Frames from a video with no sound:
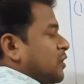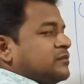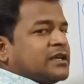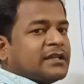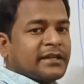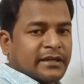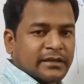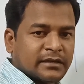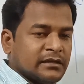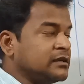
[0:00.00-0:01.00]
terms are there,
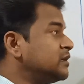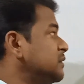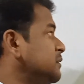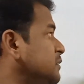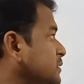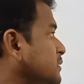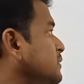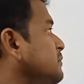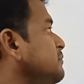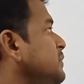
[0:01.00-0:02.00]

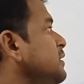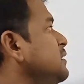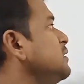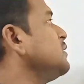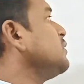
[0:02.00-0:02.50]
but